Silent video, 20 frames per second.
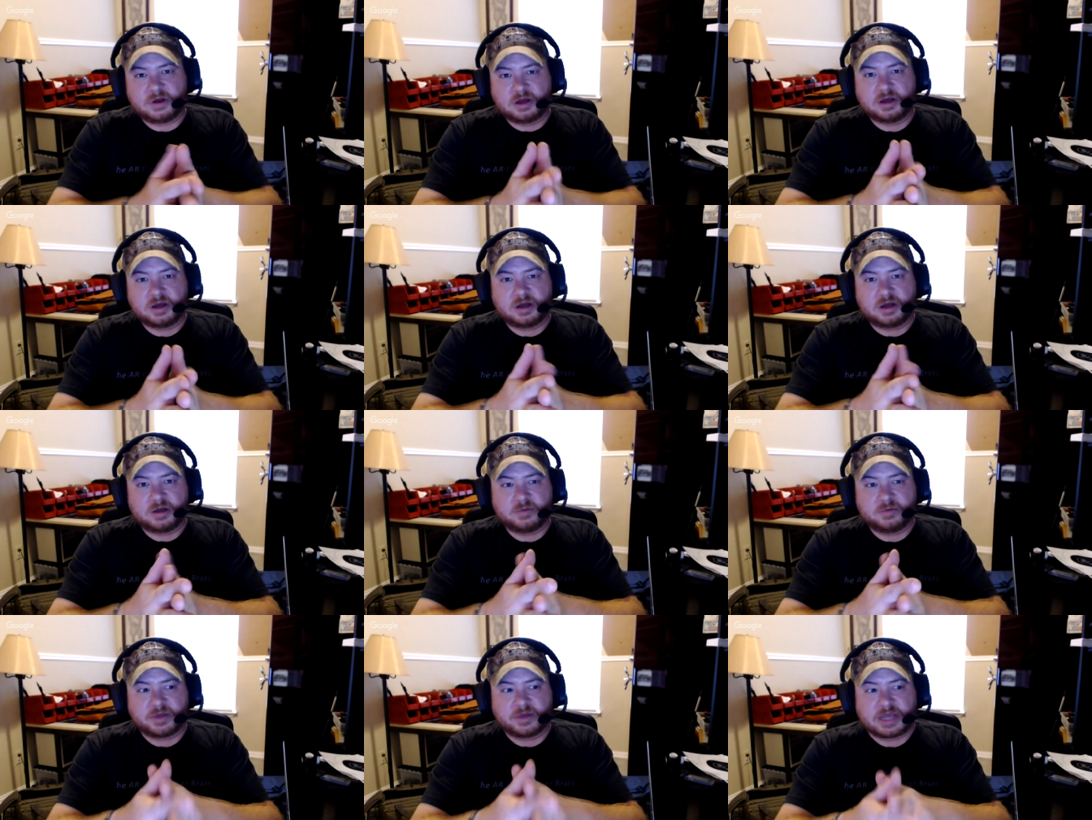
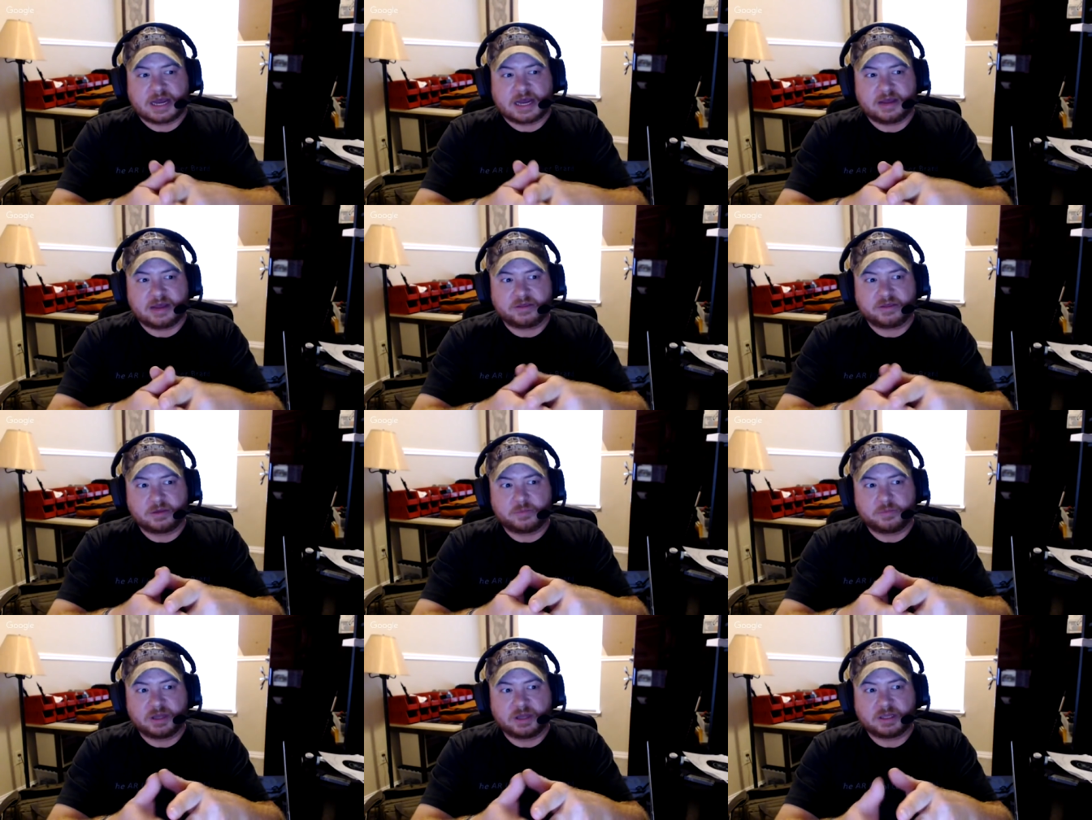Um, the guy
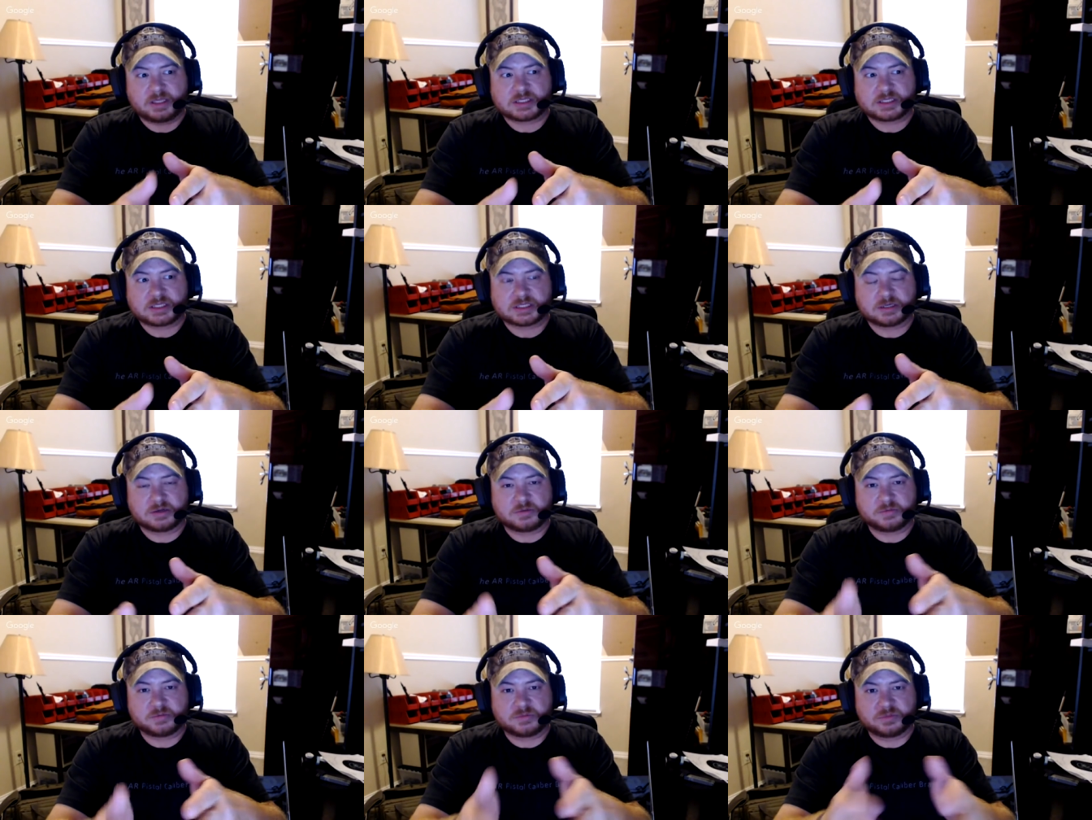that made
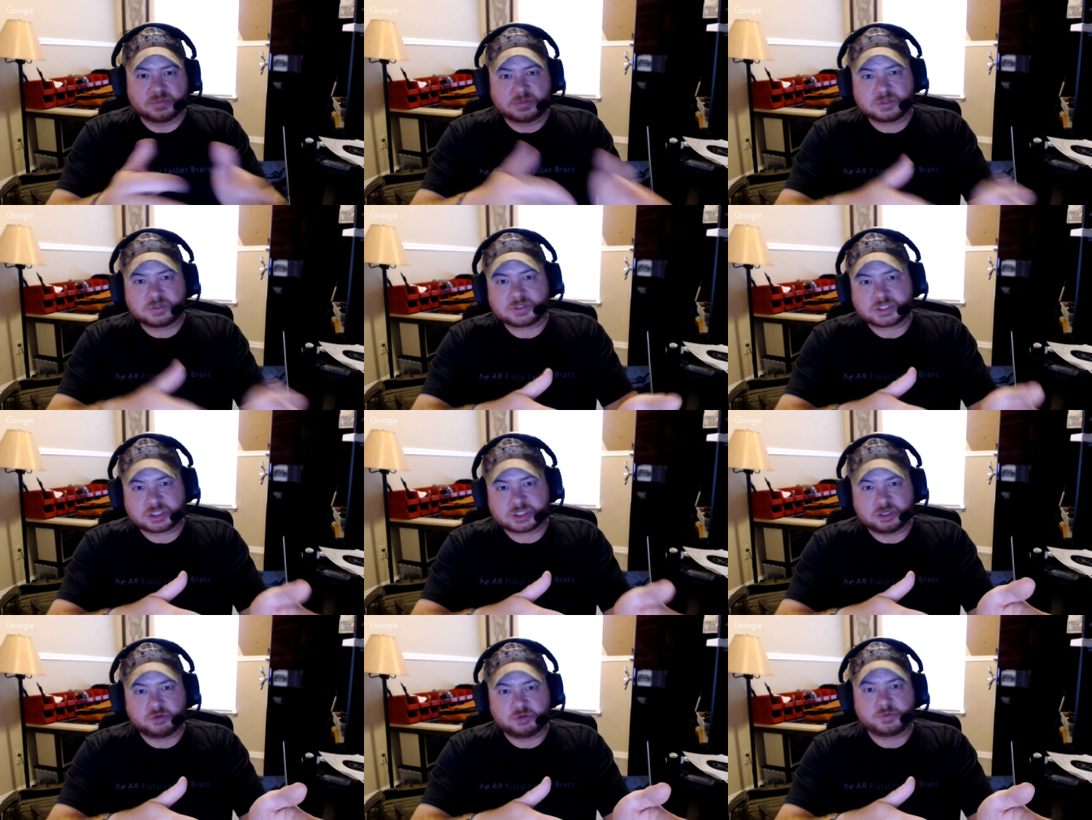some
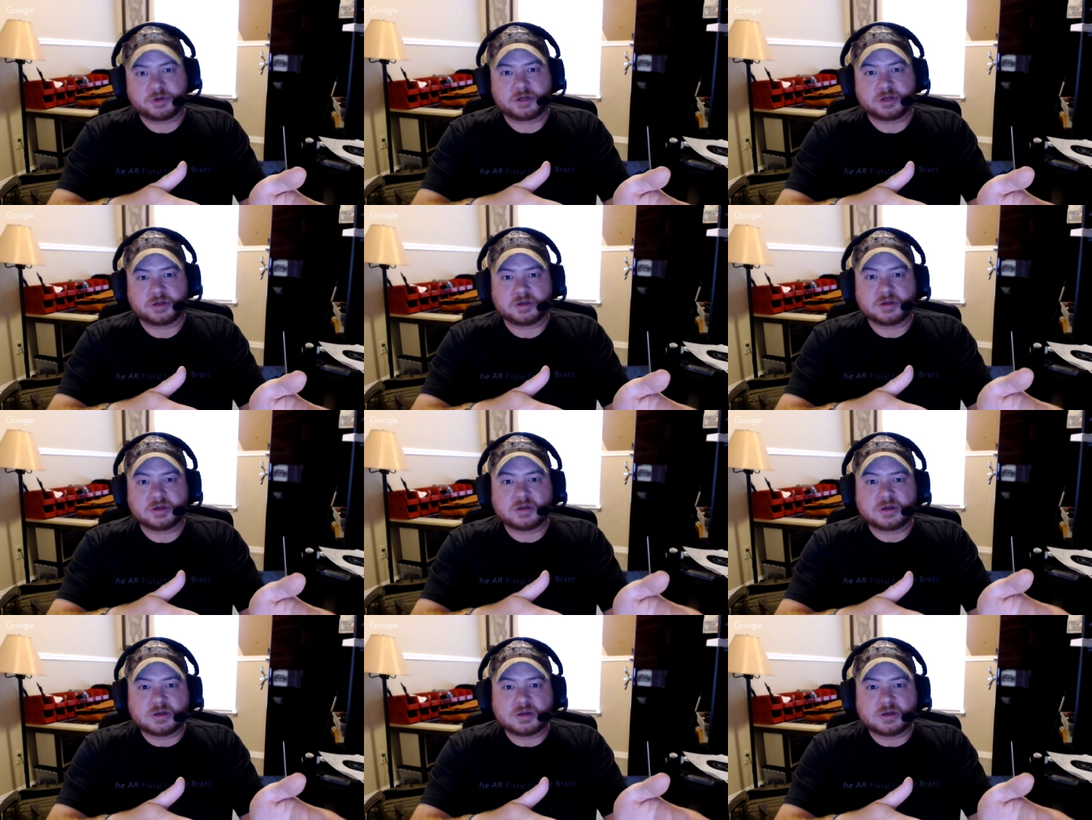stupid